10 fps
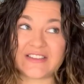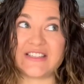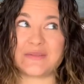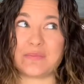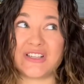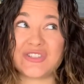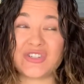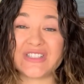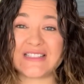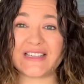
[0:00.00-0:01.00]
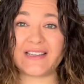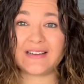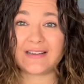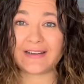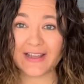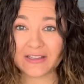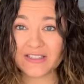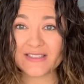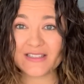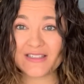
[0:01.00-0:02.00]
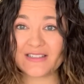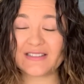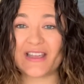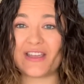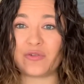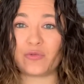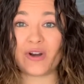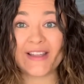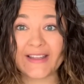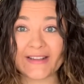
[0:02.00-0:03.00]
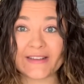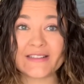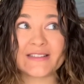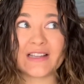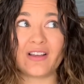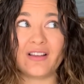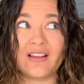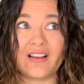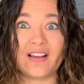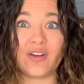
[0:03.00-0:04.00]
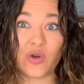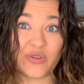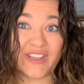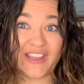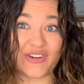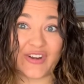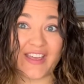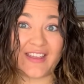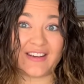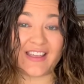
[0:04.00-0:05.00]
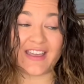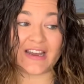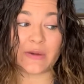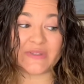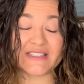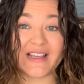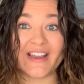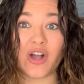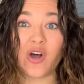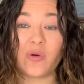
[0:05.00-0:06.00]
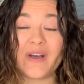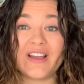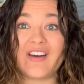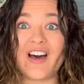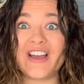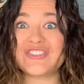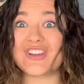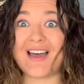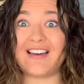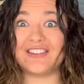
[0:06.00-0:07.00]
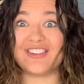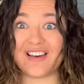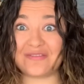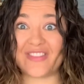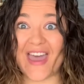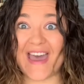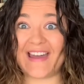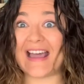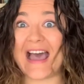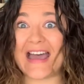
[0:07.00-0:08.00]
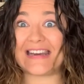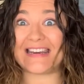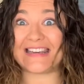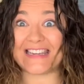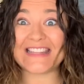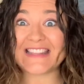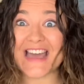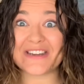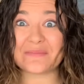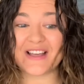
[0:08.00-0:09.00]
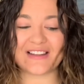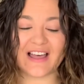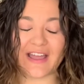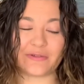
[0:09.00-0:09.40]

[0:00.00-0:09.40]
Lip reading: mustard seed necklaces and rings on the internet, and I was like, oh my gosh, I love that. I need that in my life.